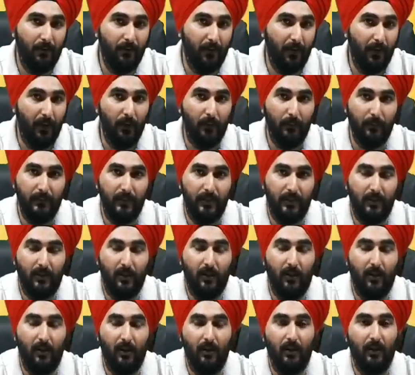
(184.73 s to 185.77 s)
perfumes
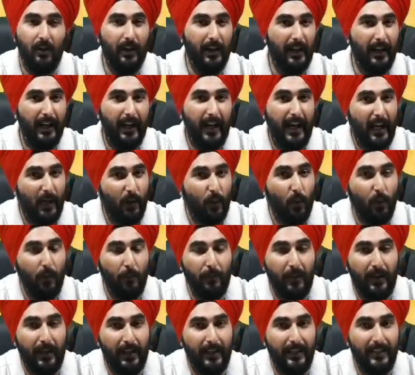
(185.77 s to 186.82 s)
or aqua
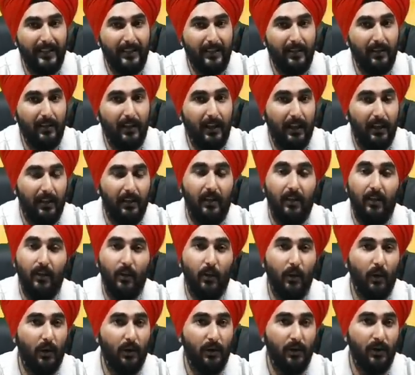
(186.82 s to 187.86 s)
based that are
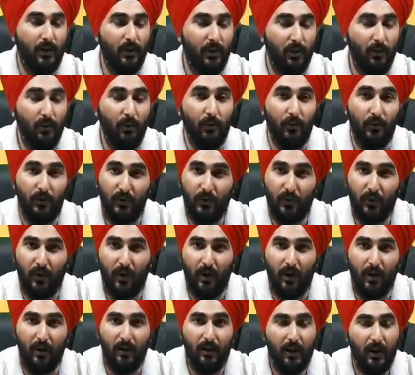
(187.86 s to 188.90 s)
not too
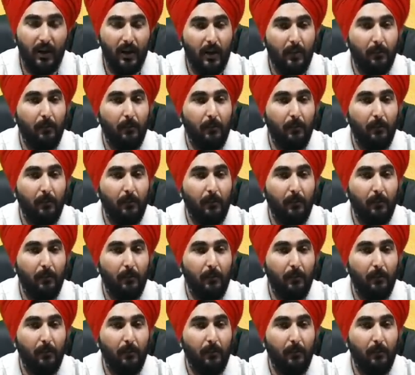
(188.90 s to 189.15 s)
strong.